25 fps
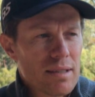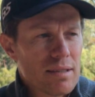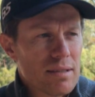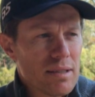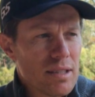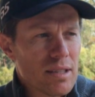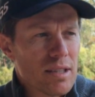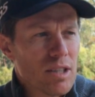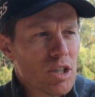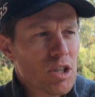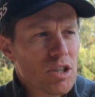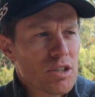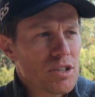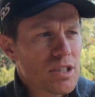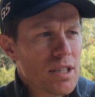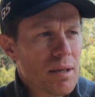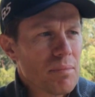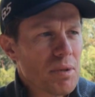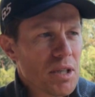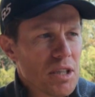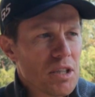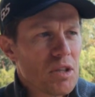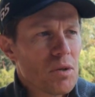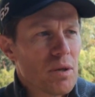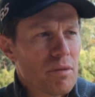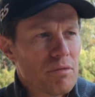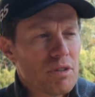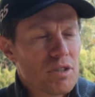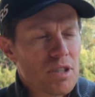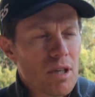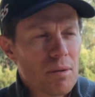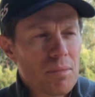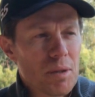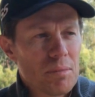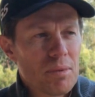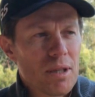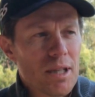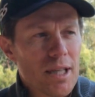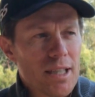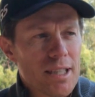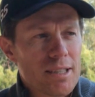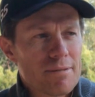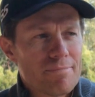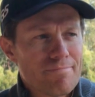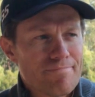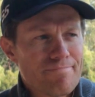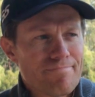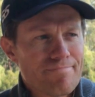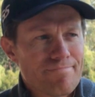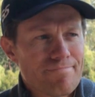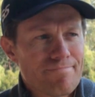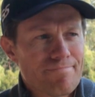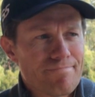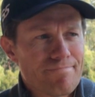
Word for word: you'd, you'd learn something new every time you played it.